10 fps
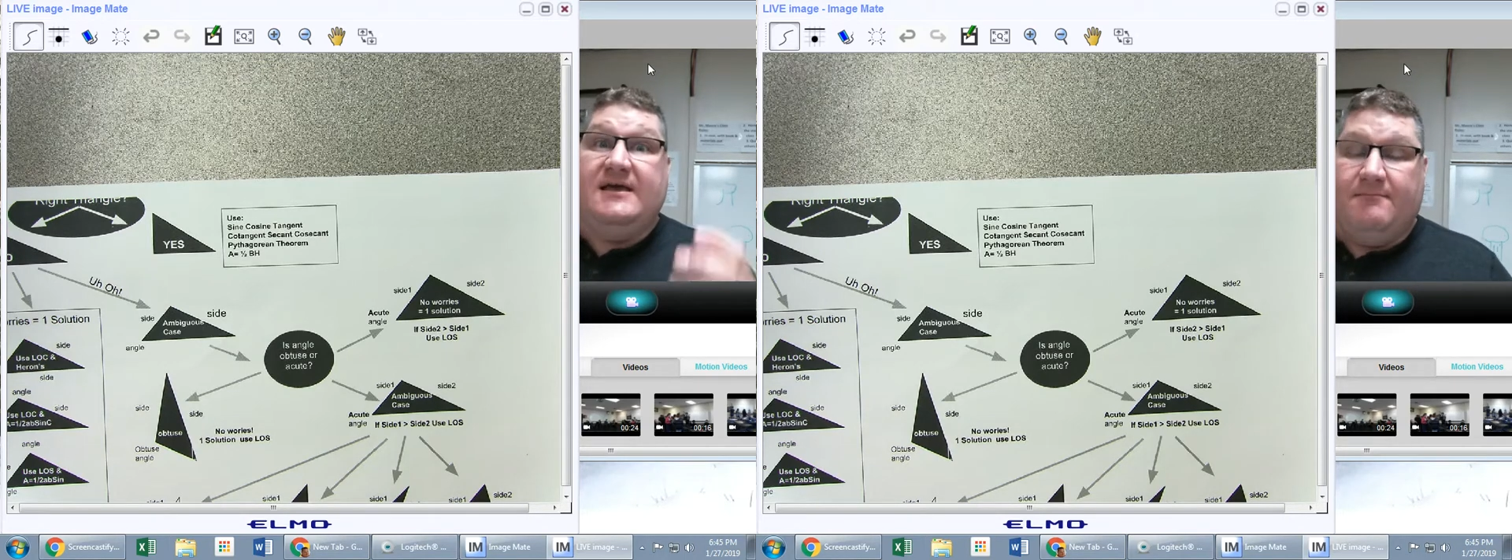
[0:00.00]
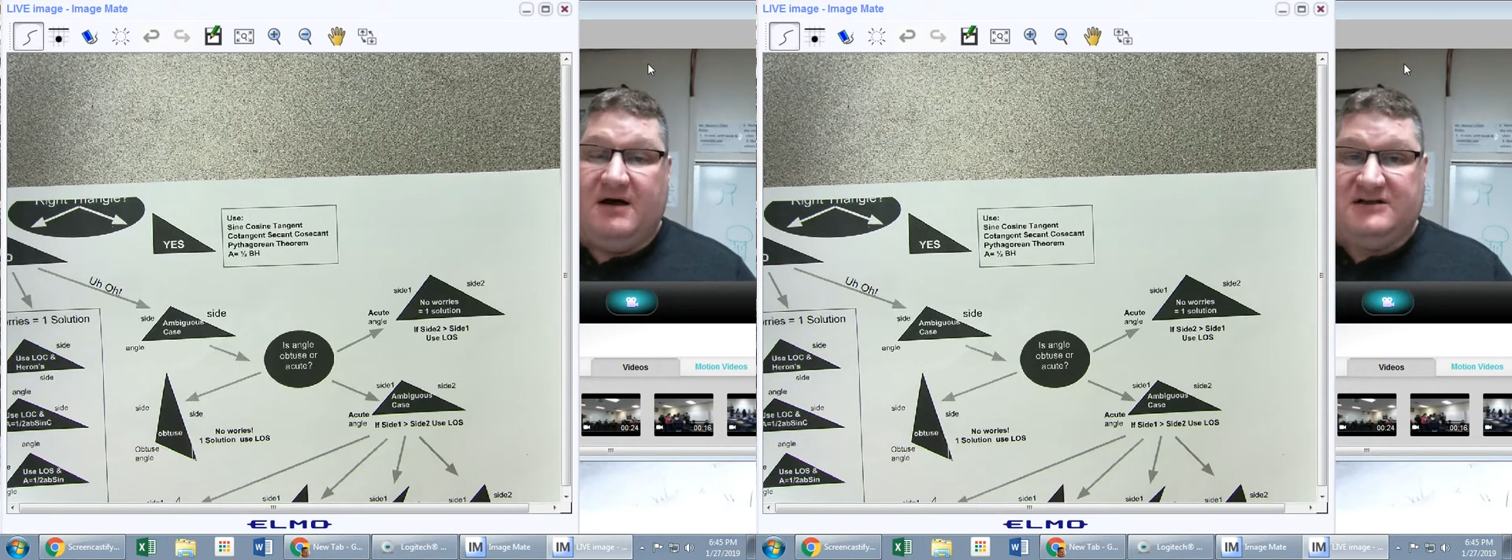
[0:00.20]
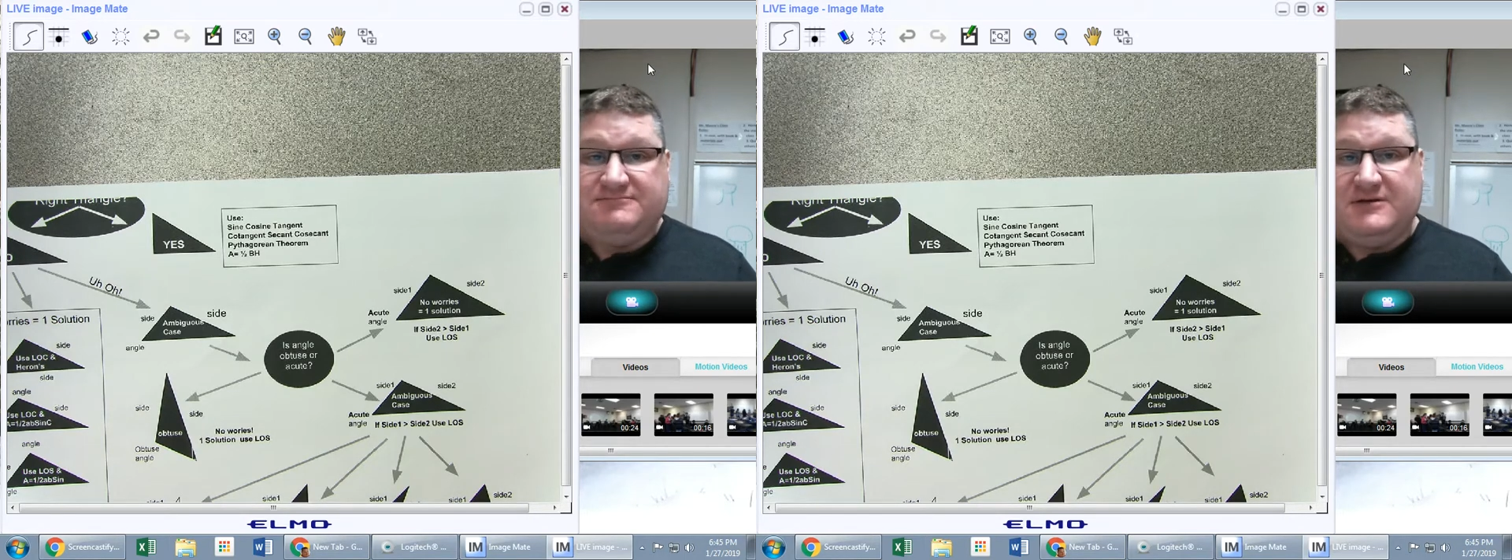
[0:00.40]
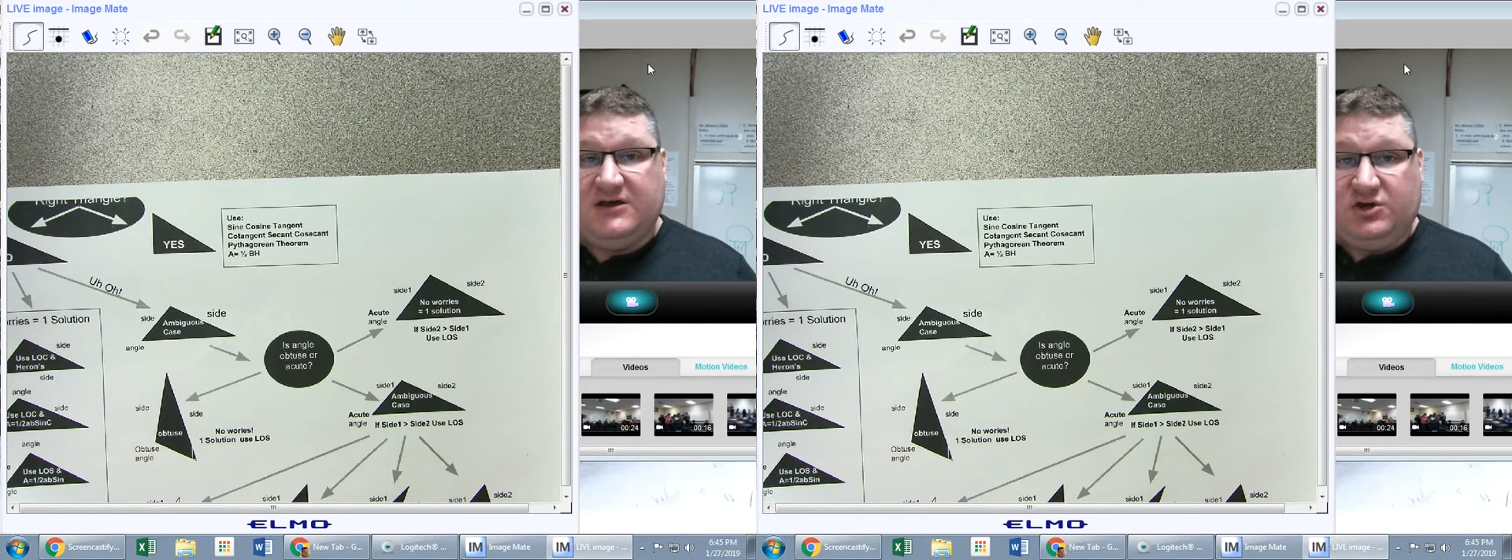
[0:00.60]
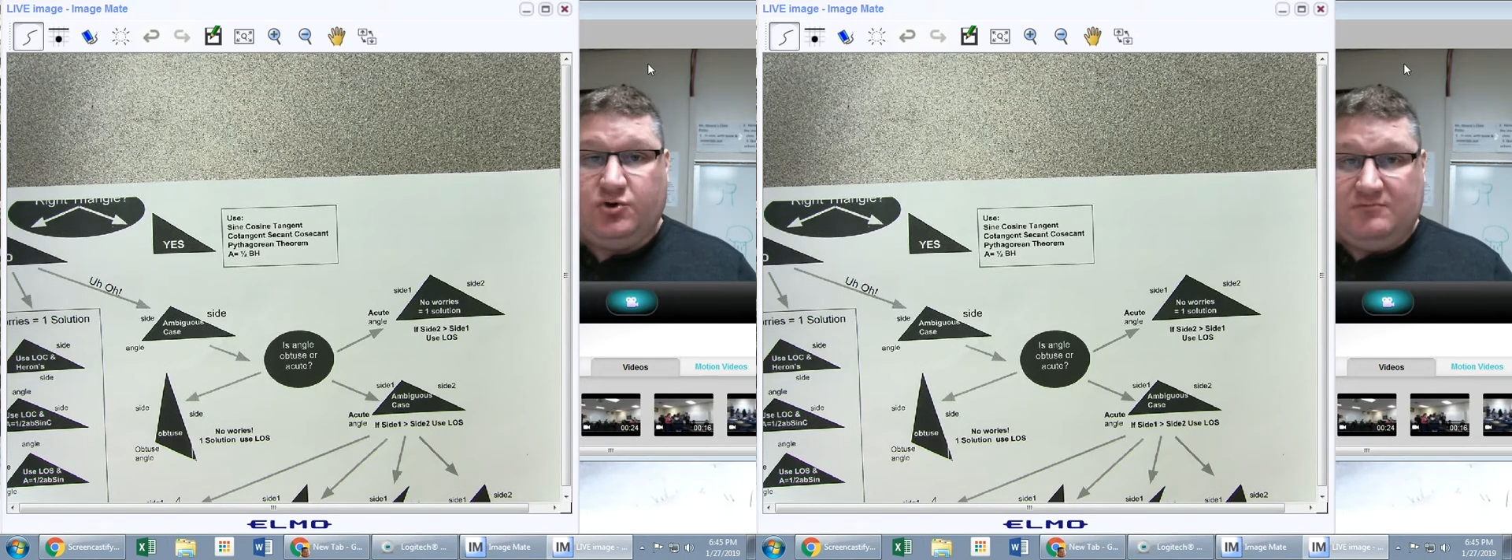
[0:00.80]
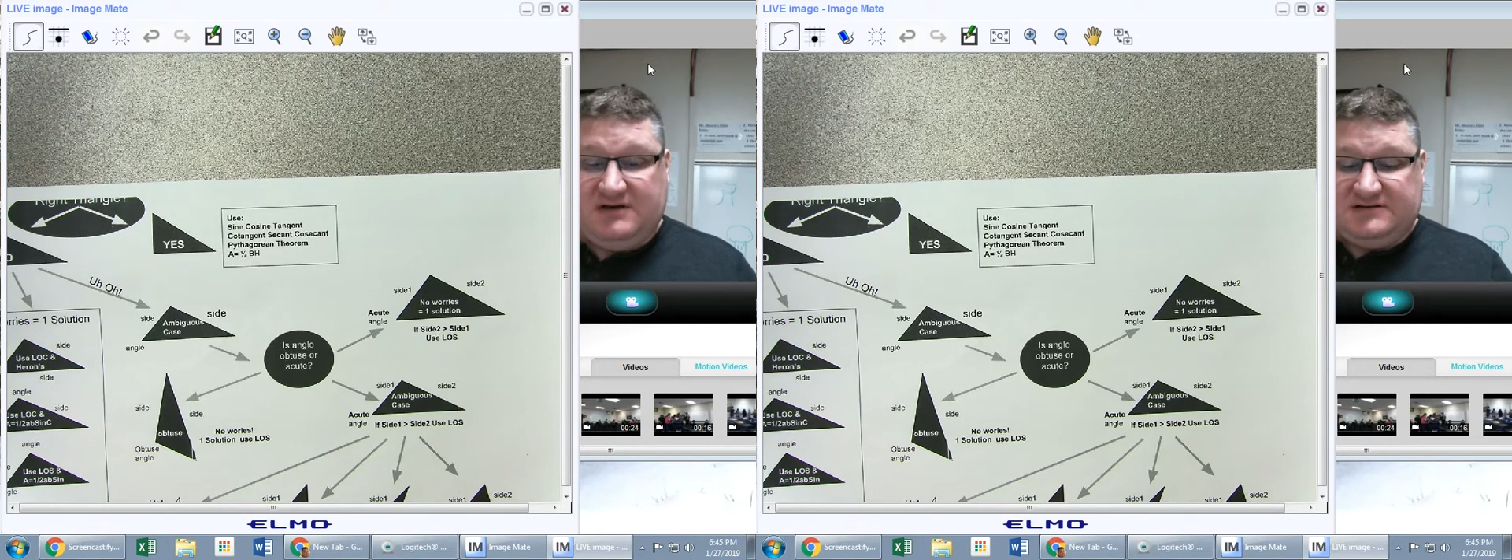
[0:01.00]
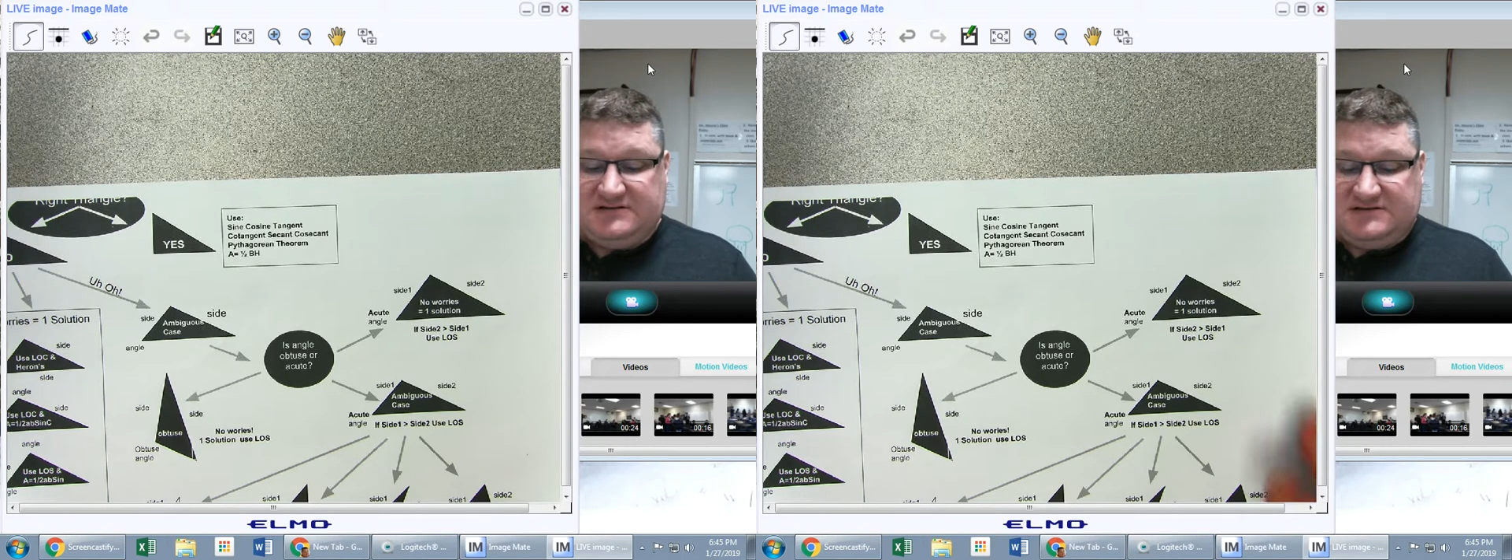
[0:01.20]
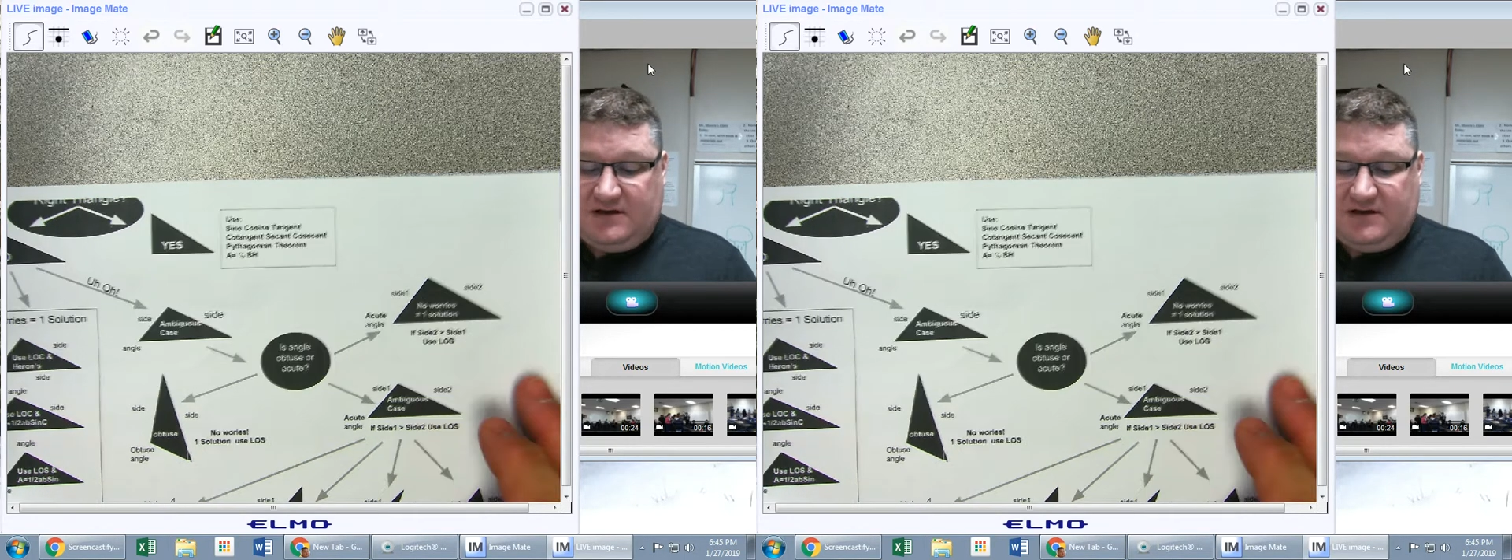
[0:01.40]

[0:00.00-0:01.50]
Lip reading: must be acute because the